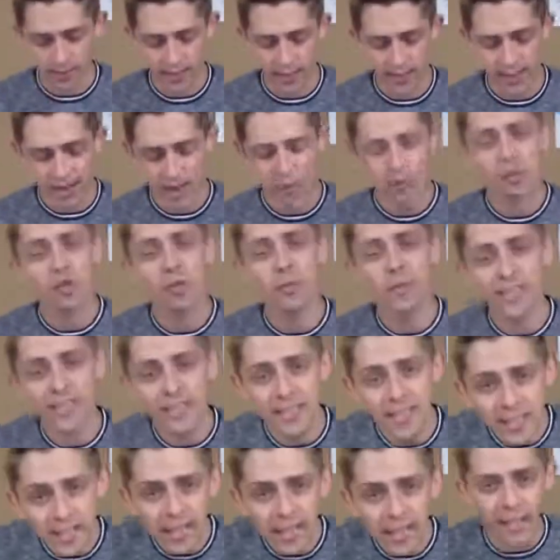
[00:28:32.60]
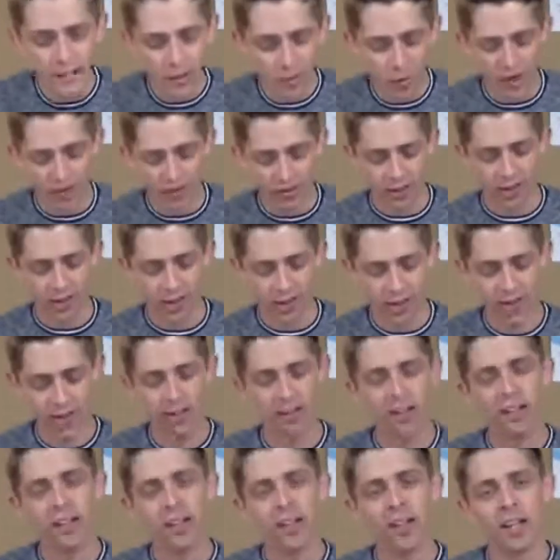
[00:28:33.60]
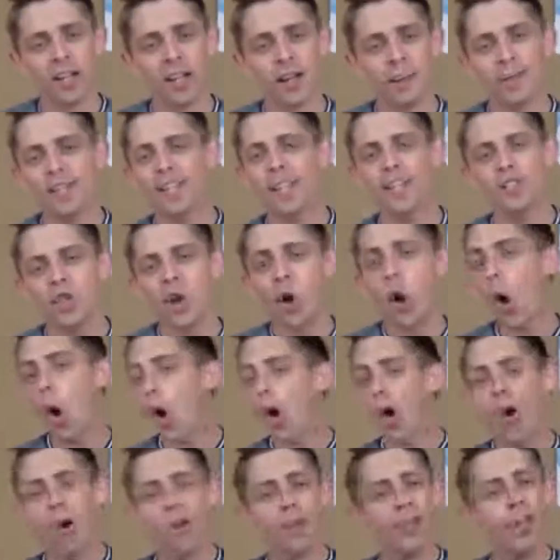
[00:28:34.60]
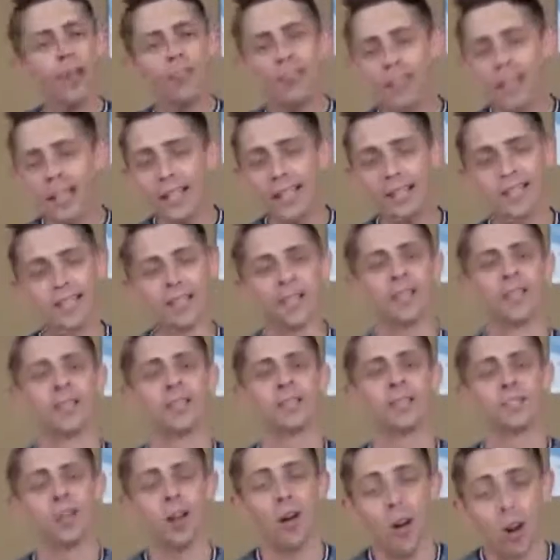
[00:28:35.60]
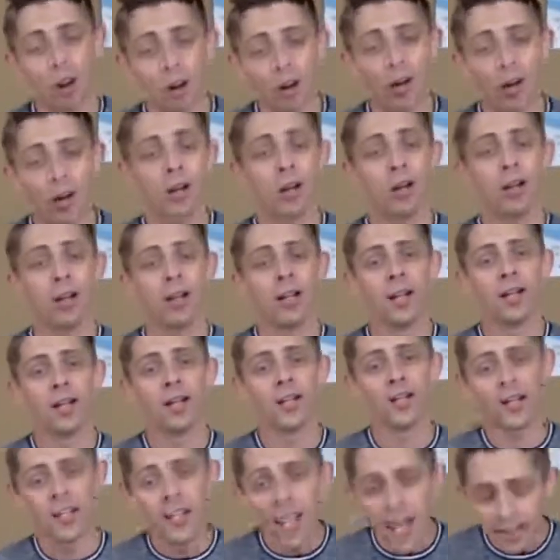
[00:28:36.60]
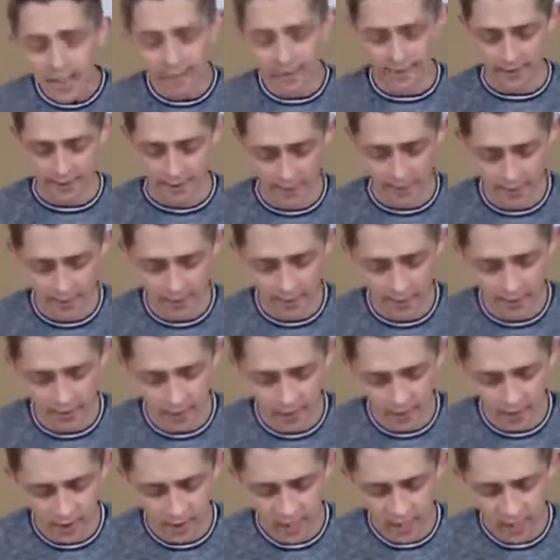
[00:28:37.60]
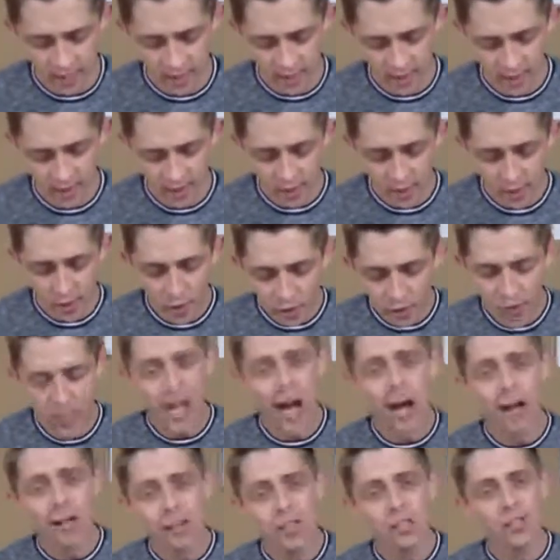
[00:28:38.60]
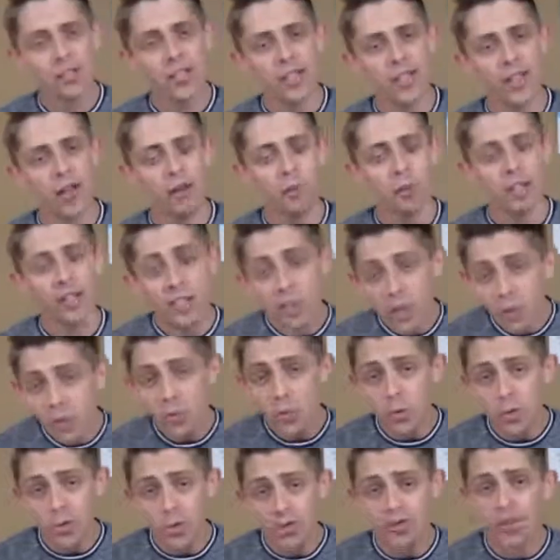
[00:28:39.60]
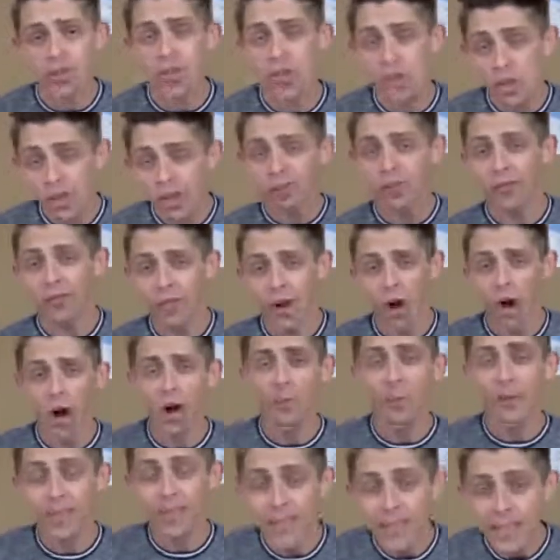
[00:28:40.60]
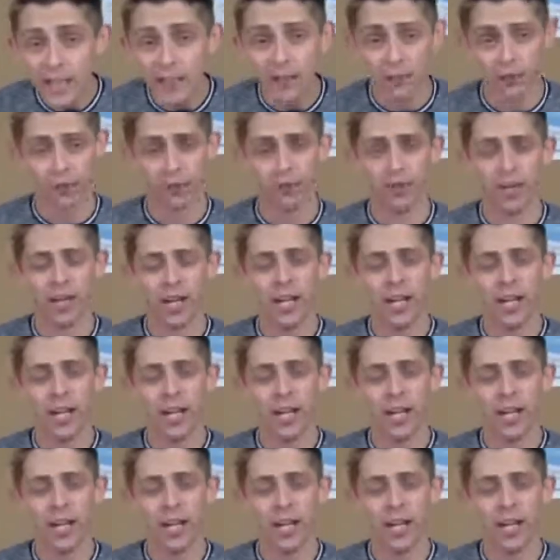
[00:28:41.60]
and LGBT inequality, because all of these things are connected. The theology that we use to shift our belief